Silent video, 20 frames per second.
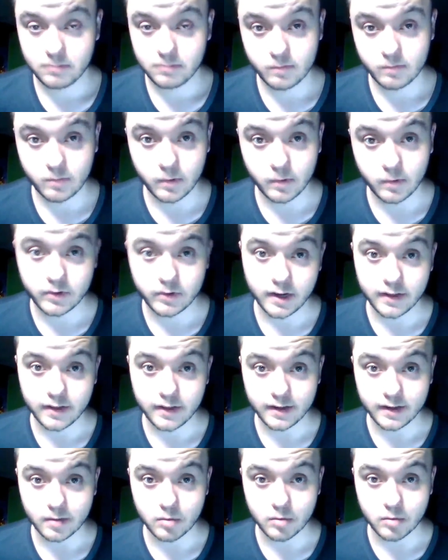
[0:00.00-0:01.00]
Wasn't
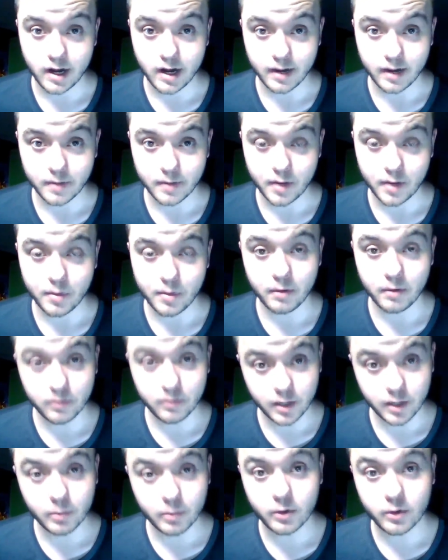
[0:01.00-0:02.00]
anything to brag about, but
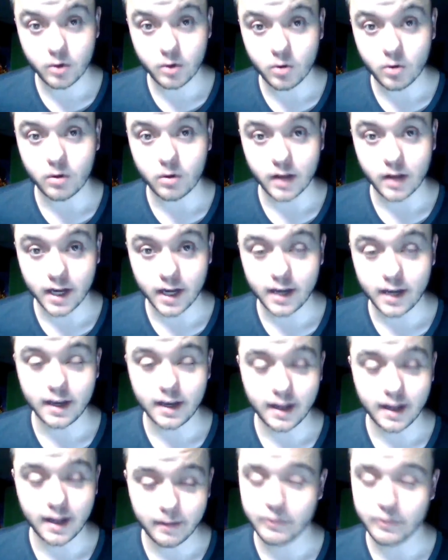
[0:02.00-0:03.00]
it was cool, and
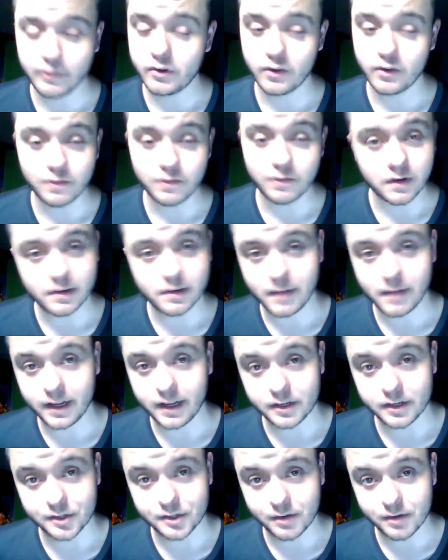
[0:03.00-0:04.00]
it was just fun to
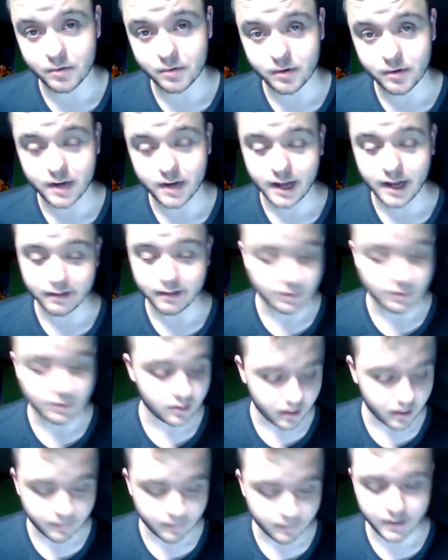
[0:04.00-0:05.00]
make in general, and I
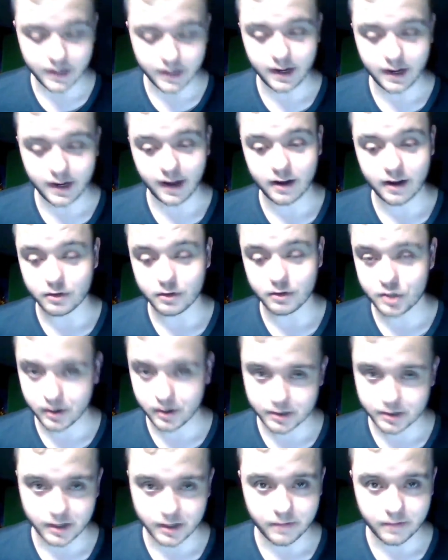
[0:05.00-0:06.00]
loved it, and I'll
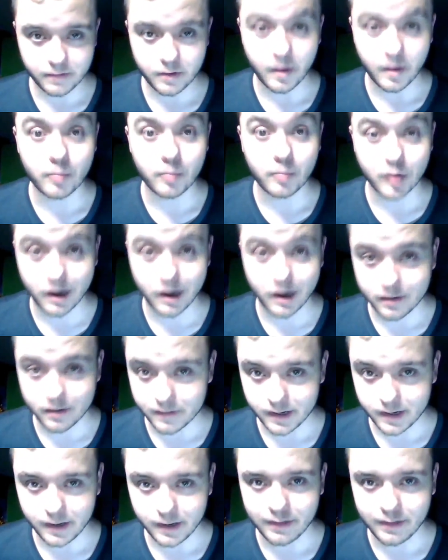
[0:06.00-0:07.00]
cherish that film. I'm proud of
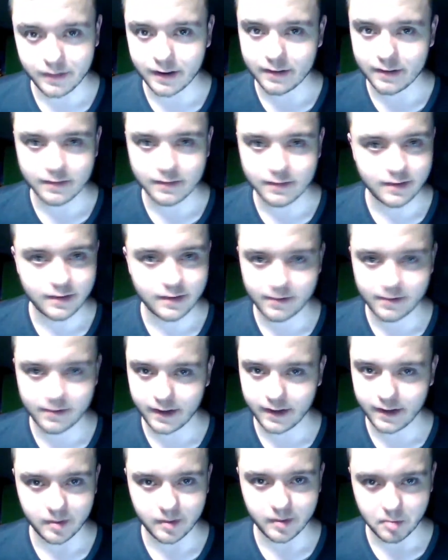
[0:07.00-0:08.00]
it, and
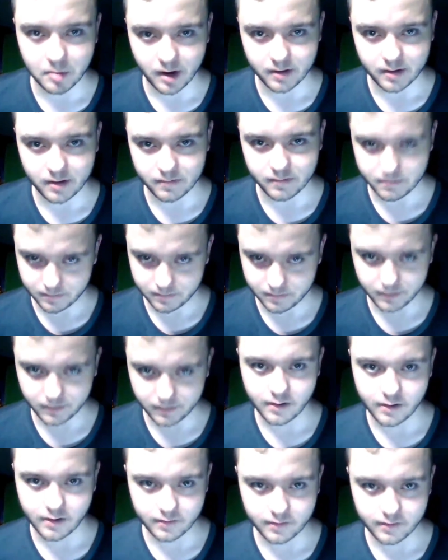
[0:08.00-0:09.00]
insanely proud of The
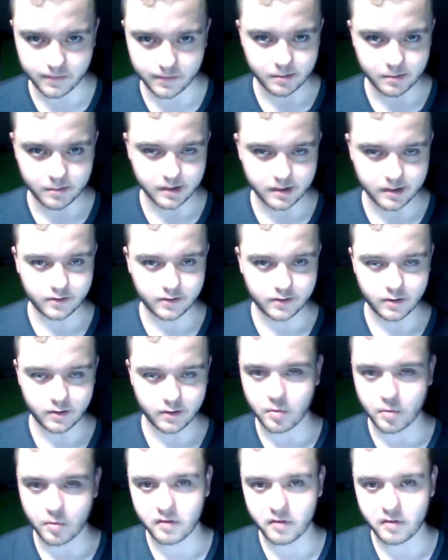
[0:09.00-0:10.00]
Saw's Family. So I
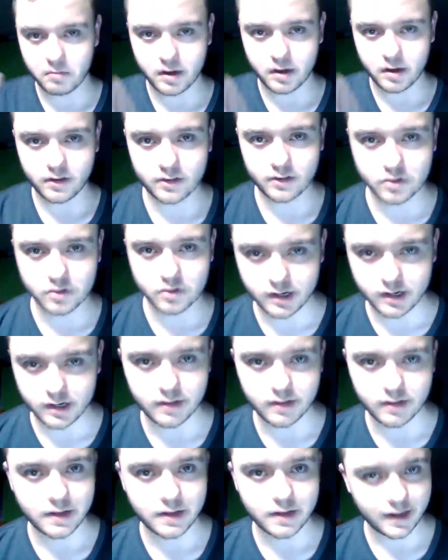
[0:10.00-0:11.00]
hope everybody else enjoyed
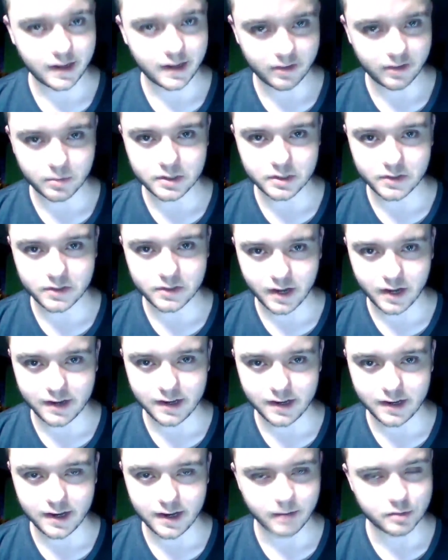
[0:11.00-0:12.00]
it as much as I
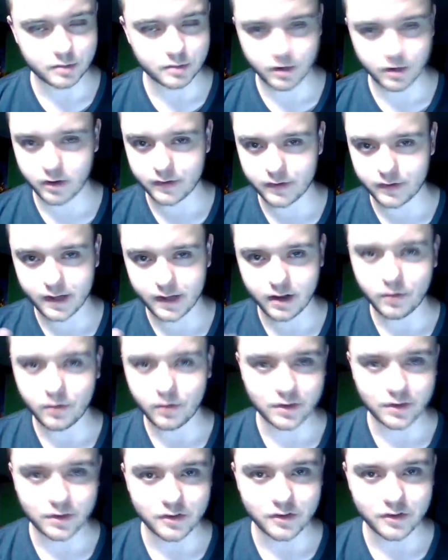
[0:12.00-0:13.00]
did. I'm sure Art to
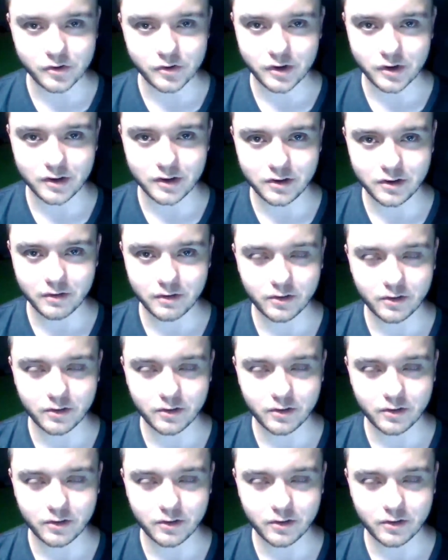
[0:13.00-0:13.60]
Conquest enjoyed it too.